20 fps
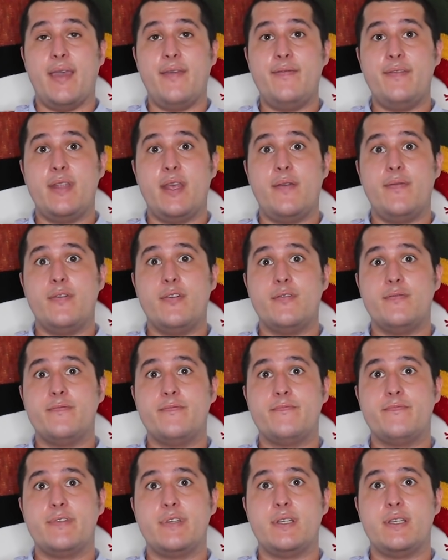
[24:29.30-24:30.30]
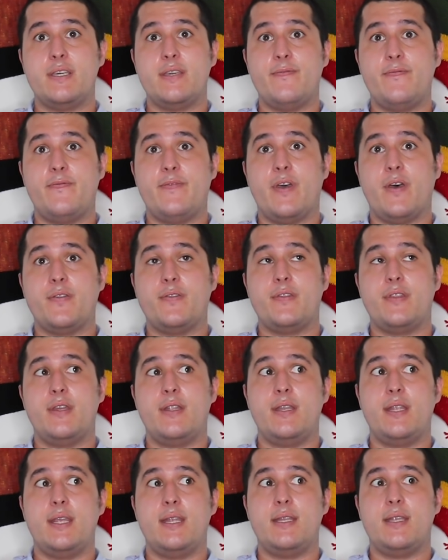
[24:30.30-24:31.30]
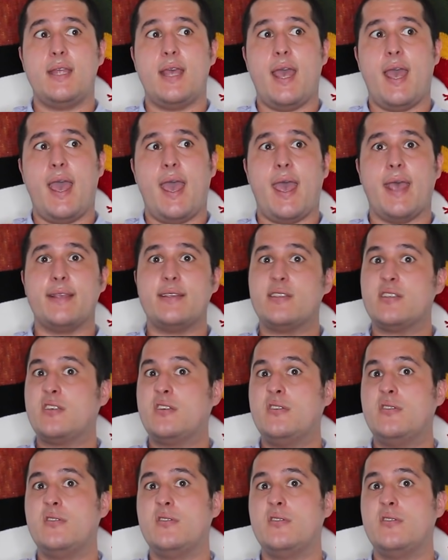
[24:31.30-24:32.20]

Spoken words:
I've never really felt the need to ask.